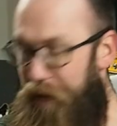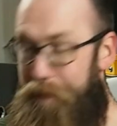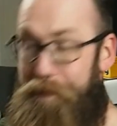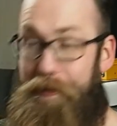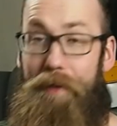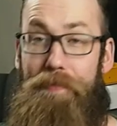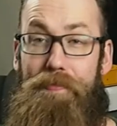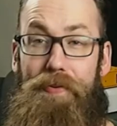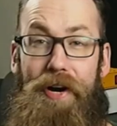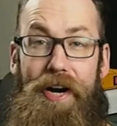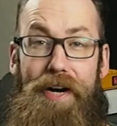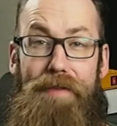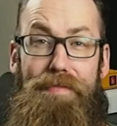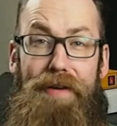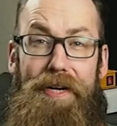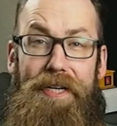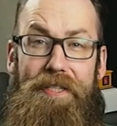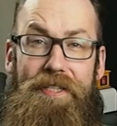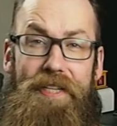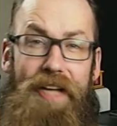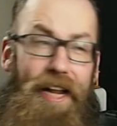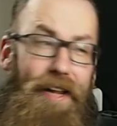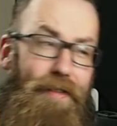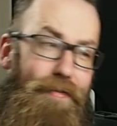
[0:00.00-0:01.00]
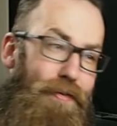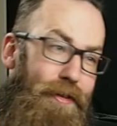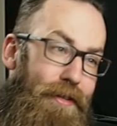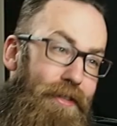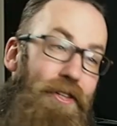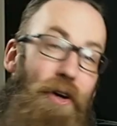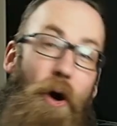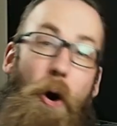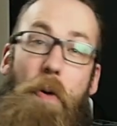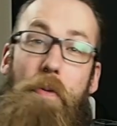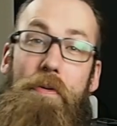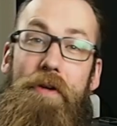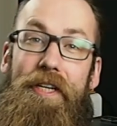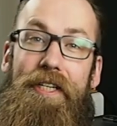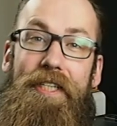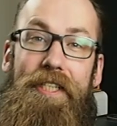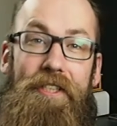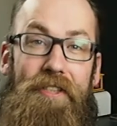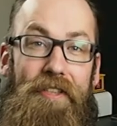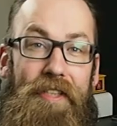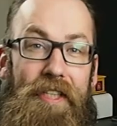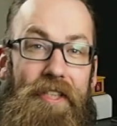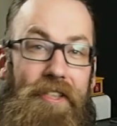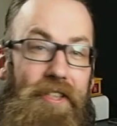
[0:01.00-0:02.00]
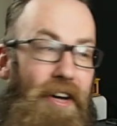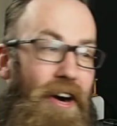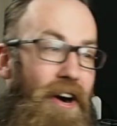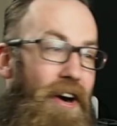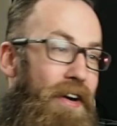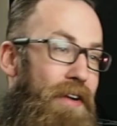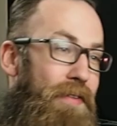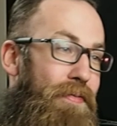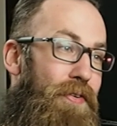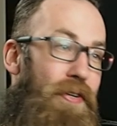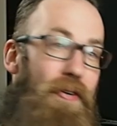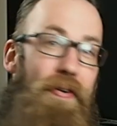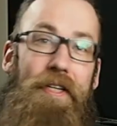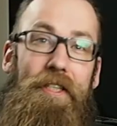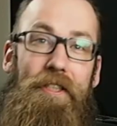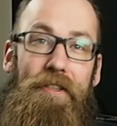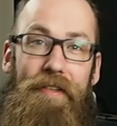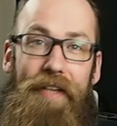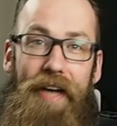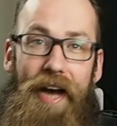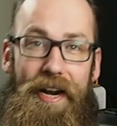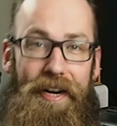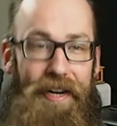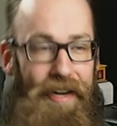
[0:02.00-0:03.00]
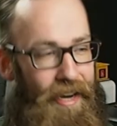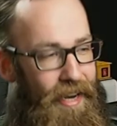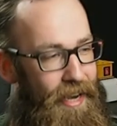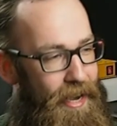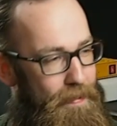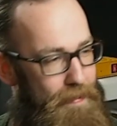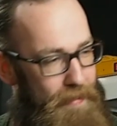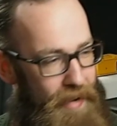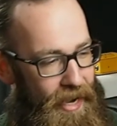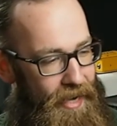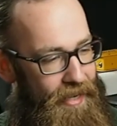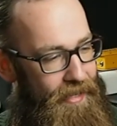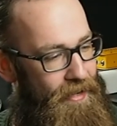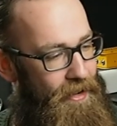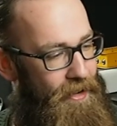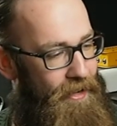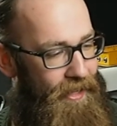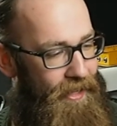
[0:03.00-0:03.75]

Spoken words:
prepared myself in owning this guitar, if you're into that. Oh, man,